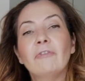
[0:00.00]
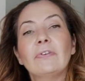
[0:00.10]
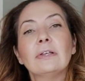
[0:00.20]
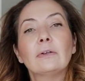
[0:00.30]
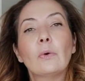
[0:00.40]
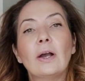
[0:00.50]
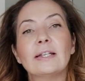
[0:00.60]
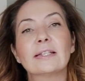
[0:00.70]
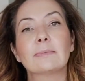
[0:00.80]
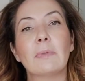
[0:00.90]
Feel
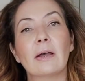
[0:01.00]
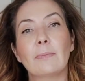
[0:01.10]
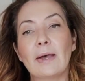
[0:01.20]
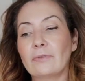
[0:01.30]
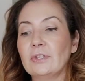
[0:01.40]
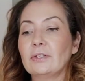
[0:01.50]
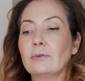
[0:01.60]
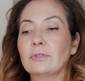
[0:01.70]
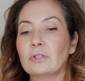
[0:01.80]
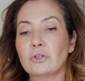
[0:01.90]
quite smug about this
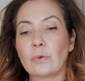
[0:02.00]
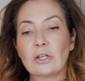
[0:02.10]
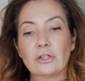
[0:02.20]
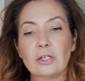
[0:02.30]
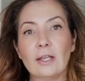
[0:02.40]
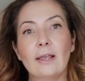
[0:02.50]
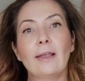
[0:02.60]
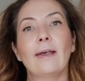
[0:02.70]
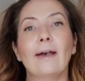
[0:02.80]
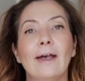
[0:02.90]
whole situation.
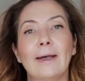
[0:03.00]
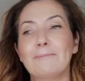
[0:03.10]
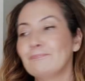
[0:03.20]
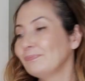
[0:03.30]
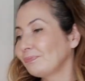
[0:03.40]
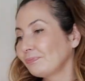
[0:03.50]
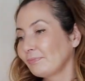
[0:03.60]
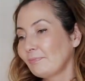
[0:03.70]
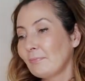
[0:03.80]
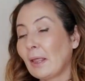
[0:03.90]

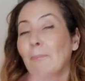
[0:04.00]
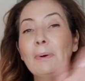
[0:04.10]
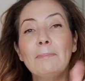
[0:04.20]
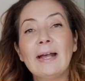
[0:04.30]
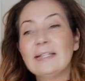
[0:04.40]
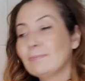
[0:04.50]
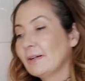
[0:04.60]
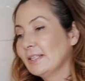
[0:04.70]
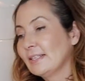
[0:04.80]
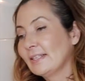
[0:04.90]
But my
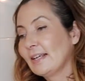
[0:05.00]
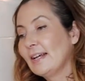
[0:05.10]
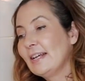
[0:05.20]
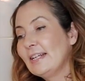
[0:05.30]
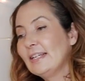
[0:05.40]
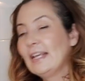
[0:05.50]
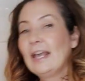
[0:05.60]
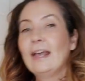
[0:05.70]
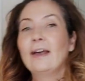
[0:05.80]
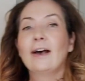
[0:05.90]
smugness aside,
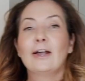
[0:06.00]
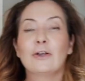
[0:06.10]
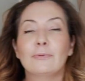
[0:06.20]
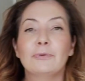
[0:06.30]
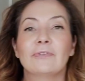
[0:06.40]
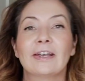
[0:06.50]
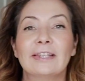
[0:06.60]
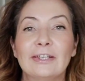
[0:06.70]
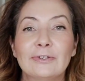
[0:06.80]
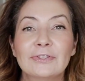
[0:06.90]
I hope you found
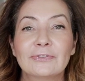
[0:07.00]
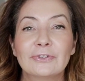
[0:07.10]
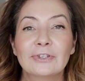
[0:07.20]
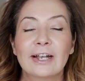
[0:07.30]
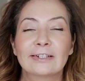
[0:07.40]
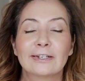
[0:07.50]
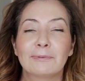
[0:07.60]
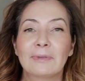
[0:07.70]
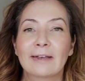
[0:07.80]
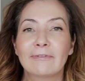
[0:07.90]
that useful and I
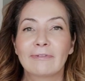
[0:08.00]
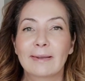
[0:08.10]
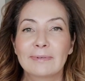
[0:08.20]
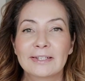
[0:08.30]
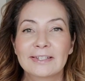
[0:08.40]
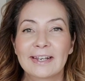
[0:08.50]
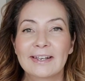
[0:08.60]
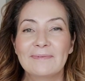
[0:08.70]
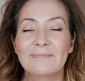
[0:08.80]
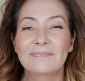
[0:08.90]
hope you have a fabulous
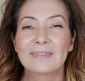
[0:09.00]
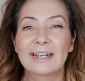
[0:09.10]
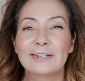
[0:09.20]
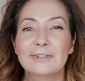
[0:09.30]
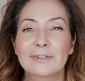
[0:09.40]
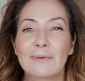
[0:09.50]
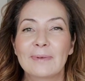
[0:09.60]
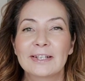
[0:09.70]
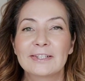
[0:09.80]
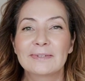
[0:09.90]
day. Thank you so
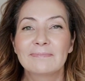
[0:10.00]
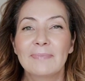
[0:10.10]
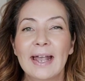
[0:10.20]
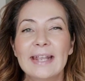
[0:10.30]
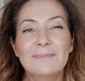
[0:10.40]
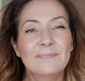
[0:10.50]
much. Bye.